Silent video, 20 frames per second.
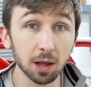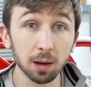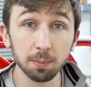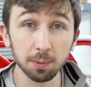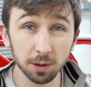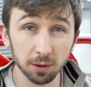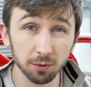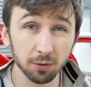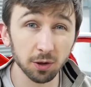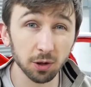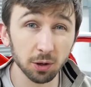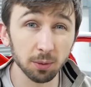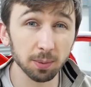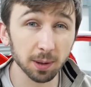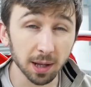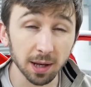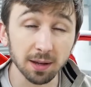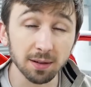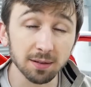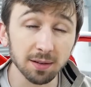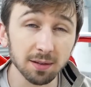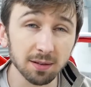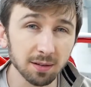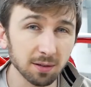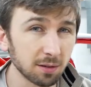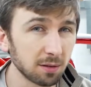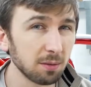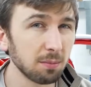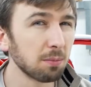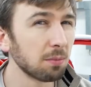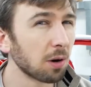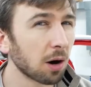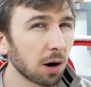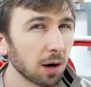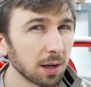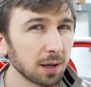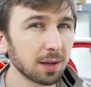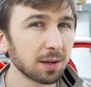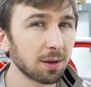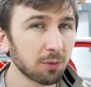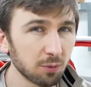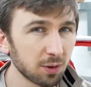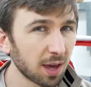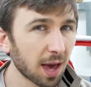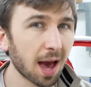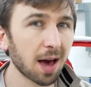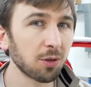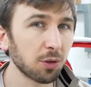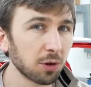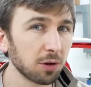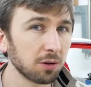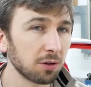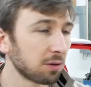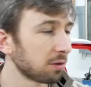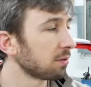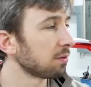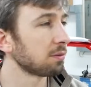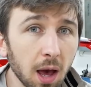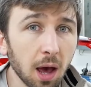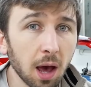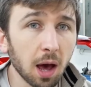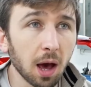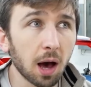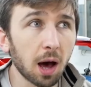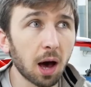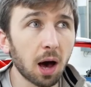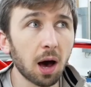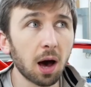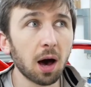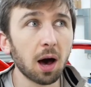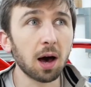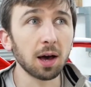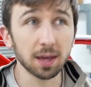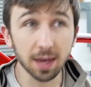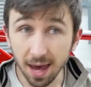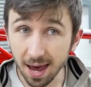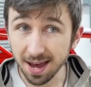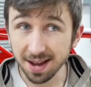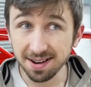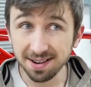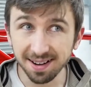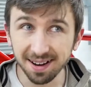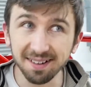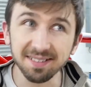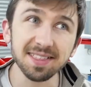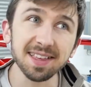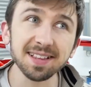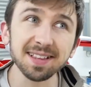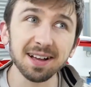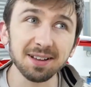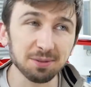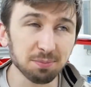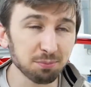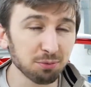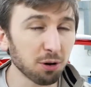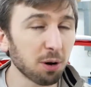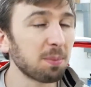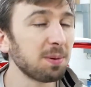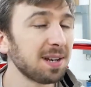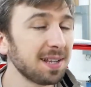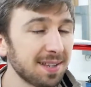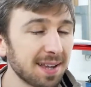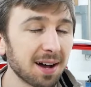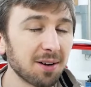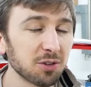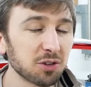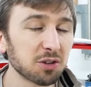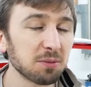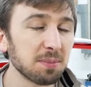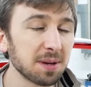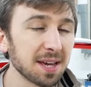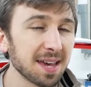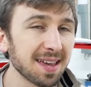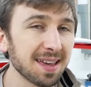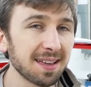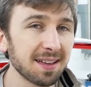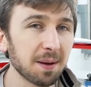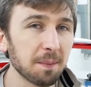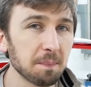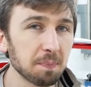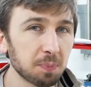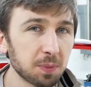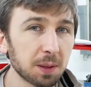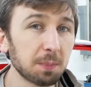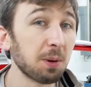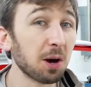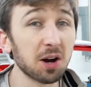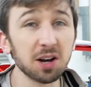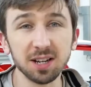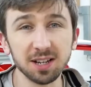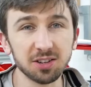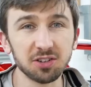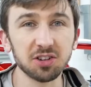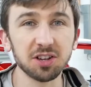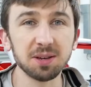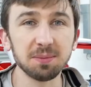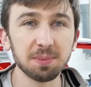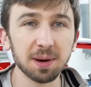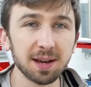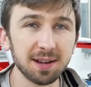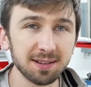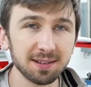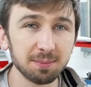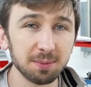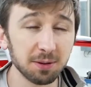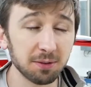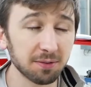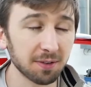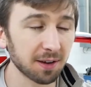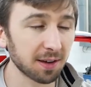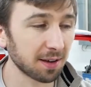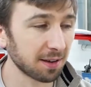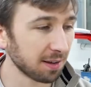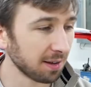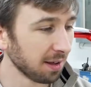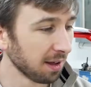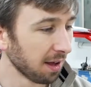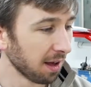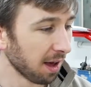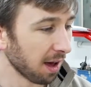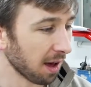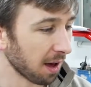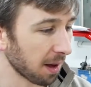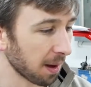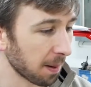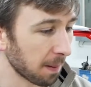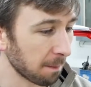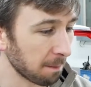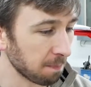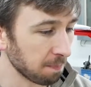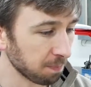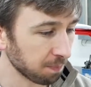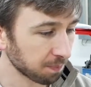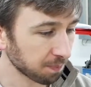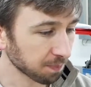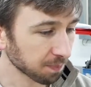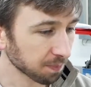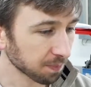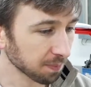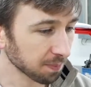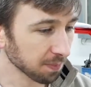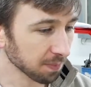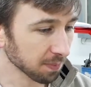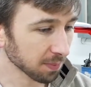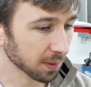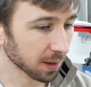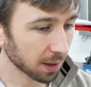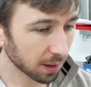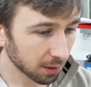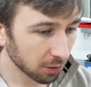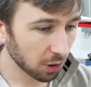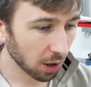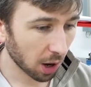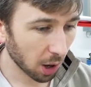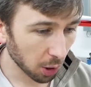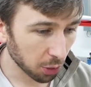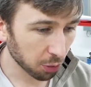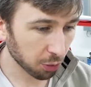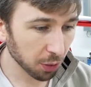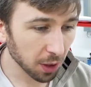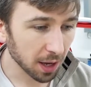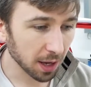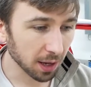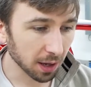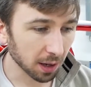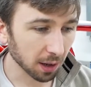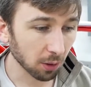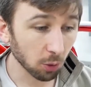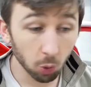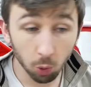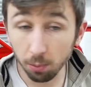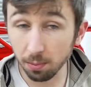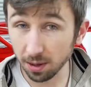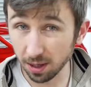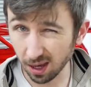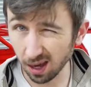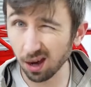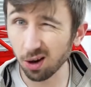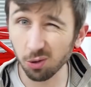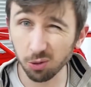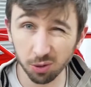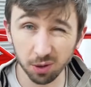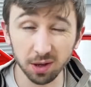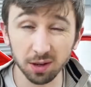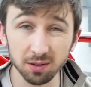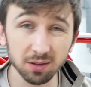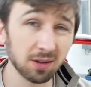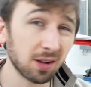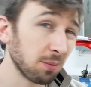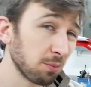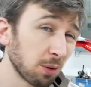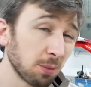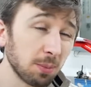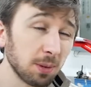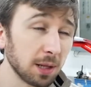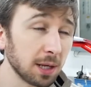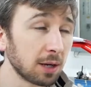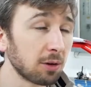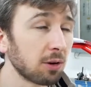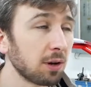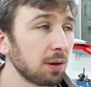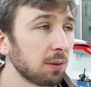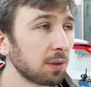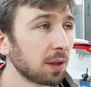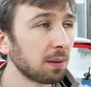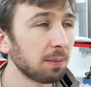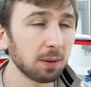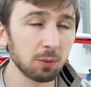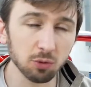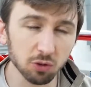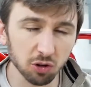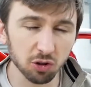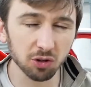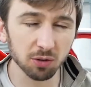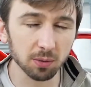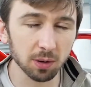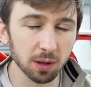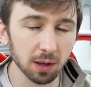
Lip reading: up in a few places, as you might have gathered. Again, I think that's probably down to me buying a cheap paint, to be fair. I think, or Mikhail thinks, and I probably agree with him, it was just